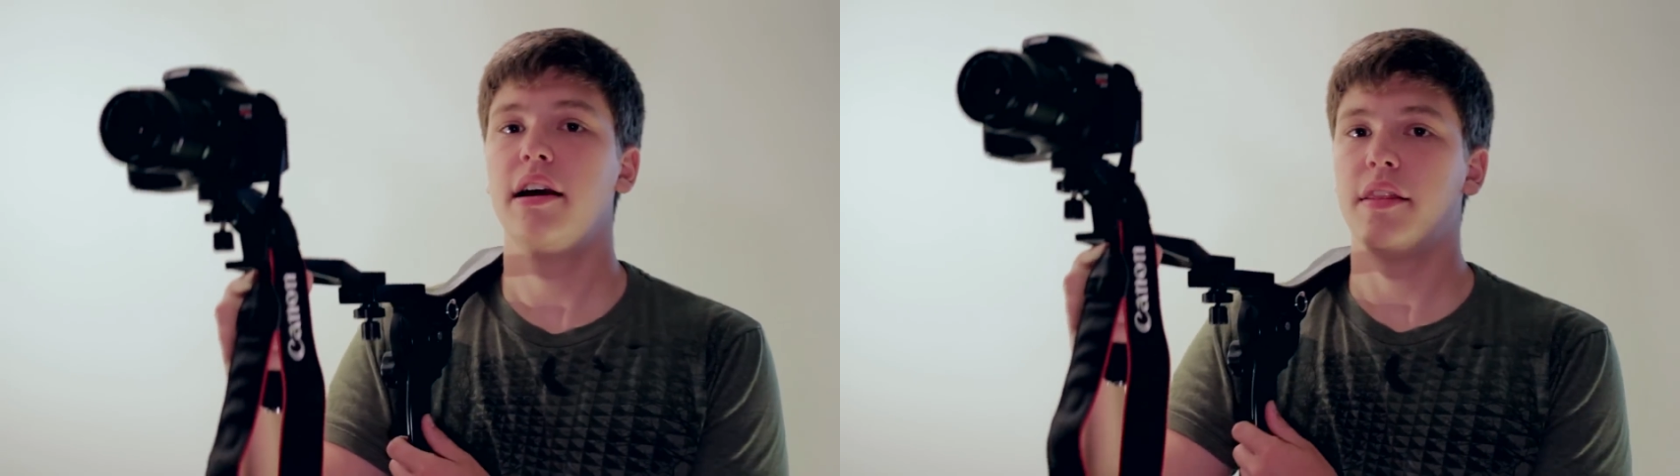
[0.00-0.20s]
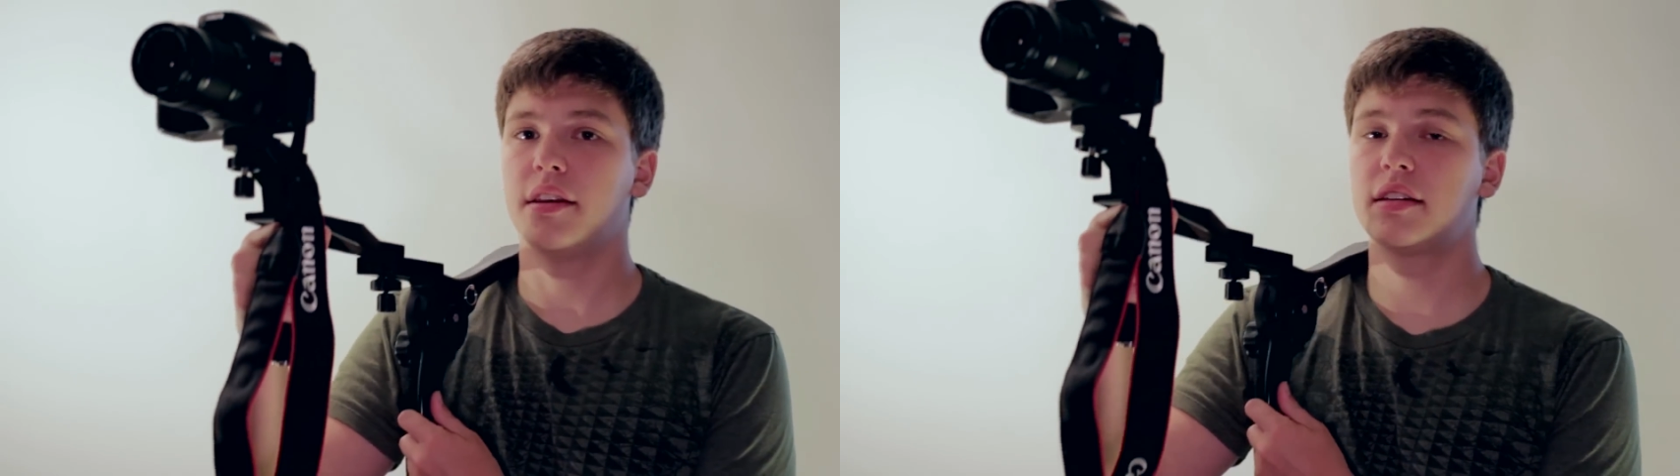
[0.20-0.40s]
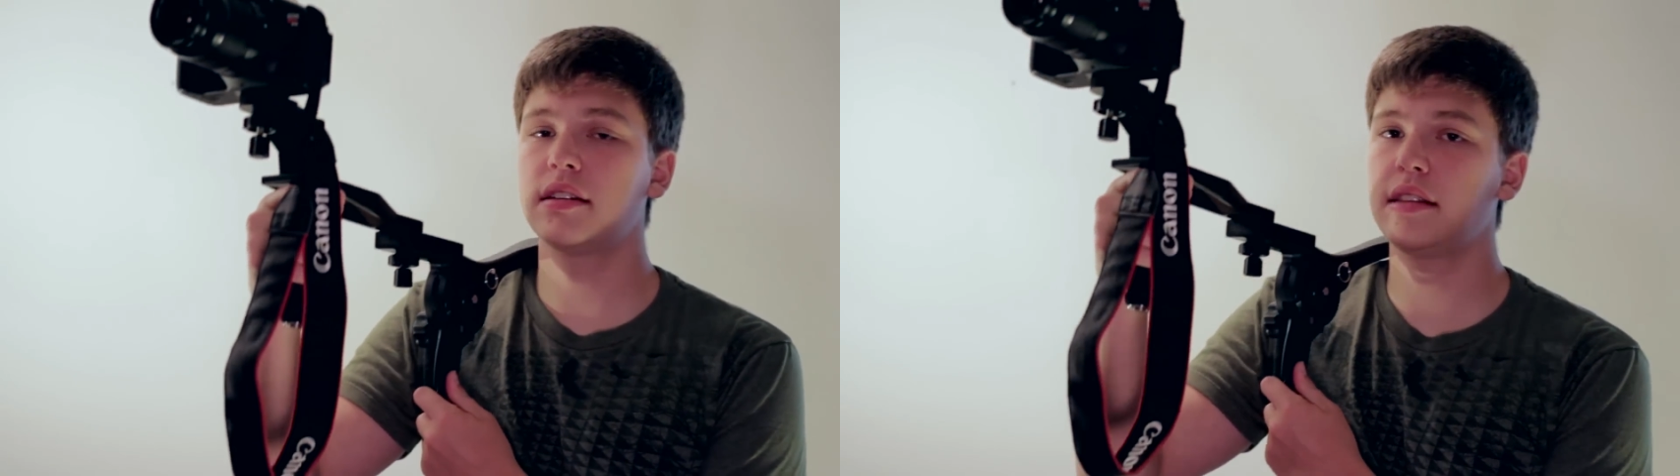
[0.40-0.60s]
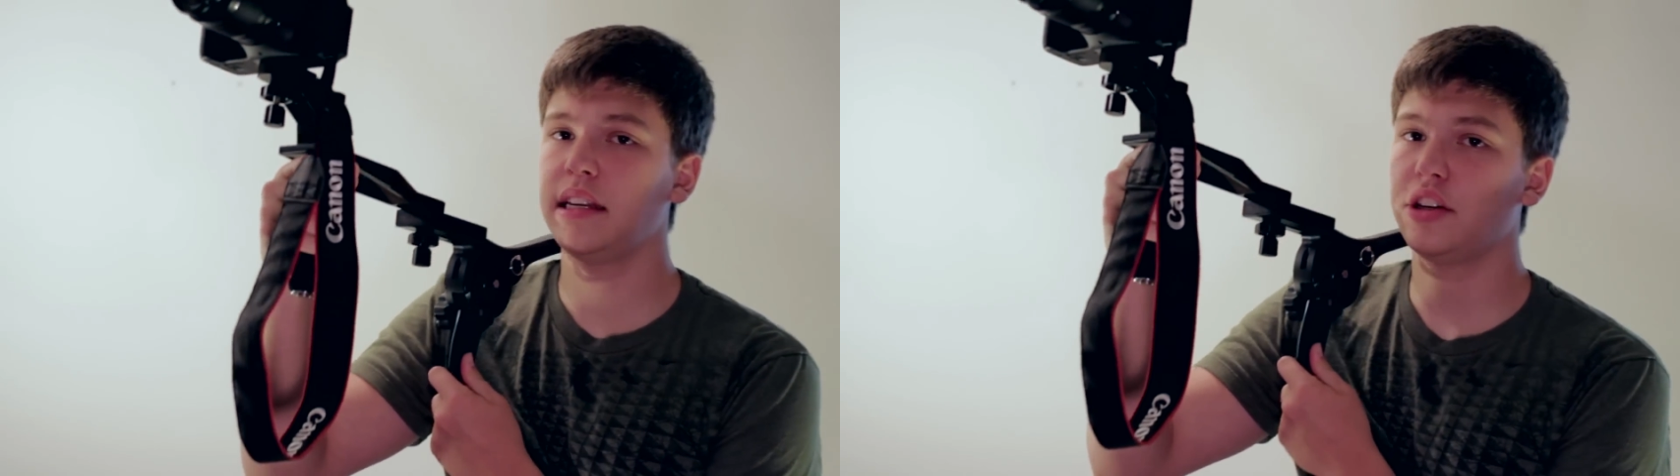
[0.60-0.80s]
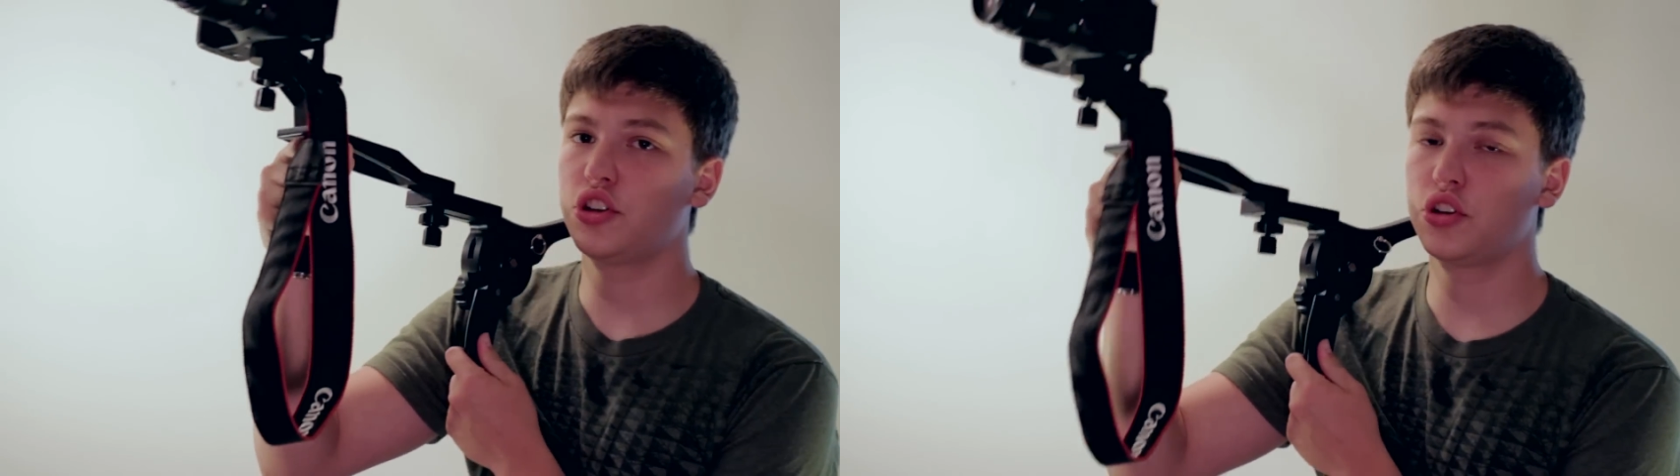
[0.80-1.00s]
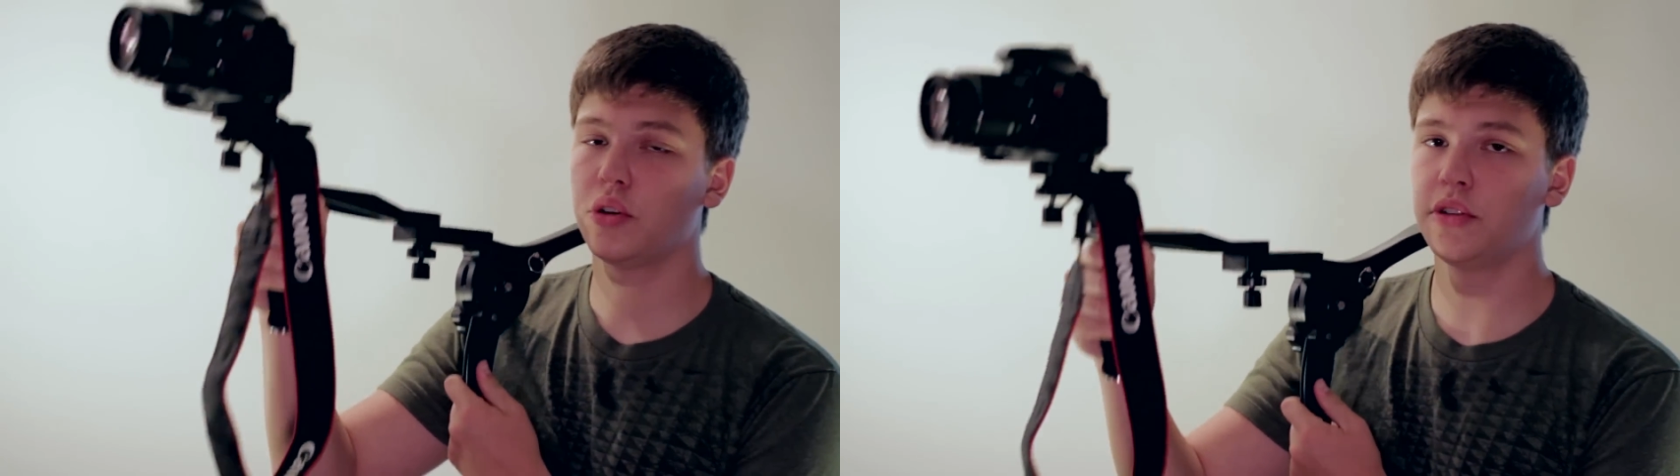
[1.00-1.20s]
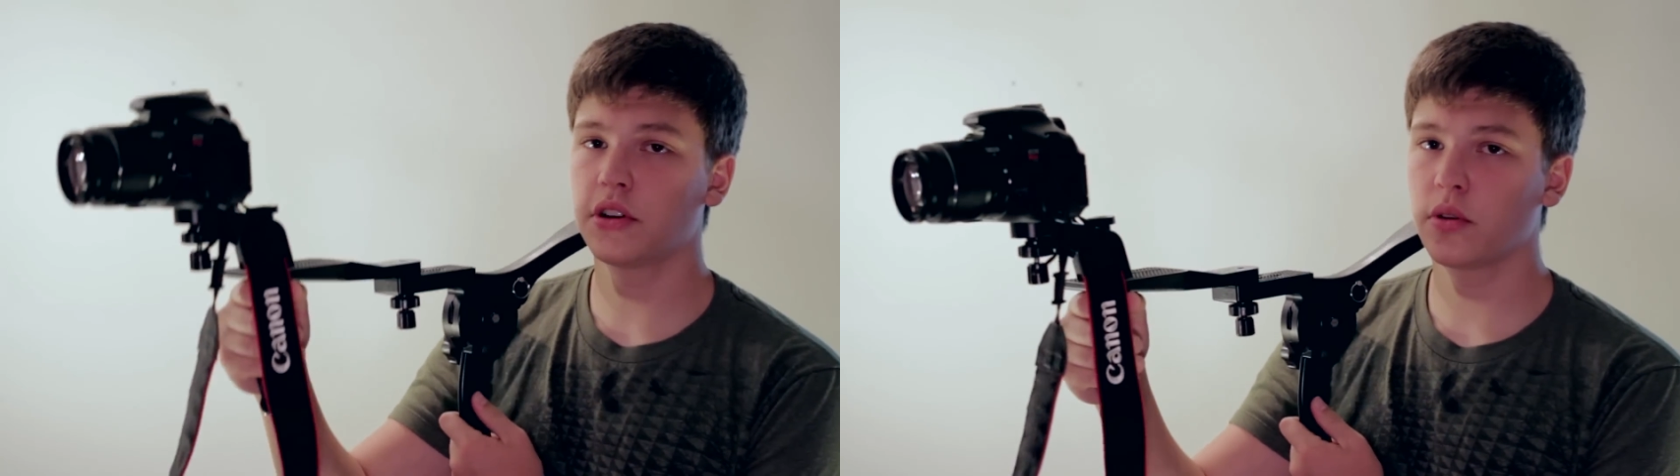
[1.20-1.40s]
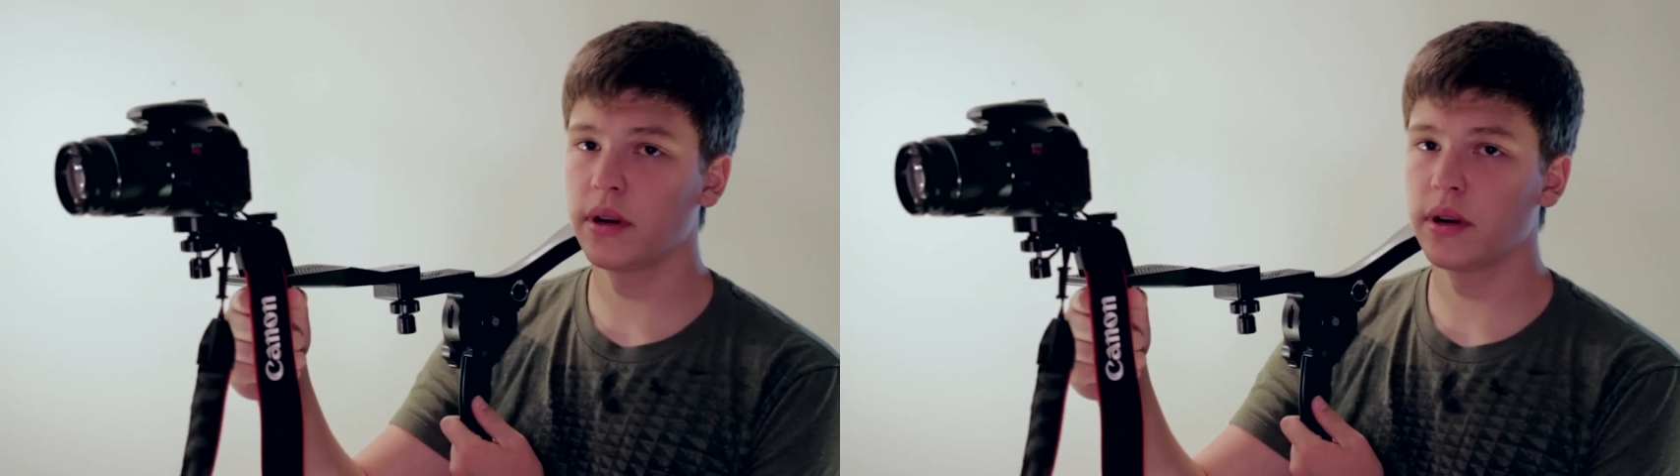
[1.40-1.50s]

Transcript: This is the shoulder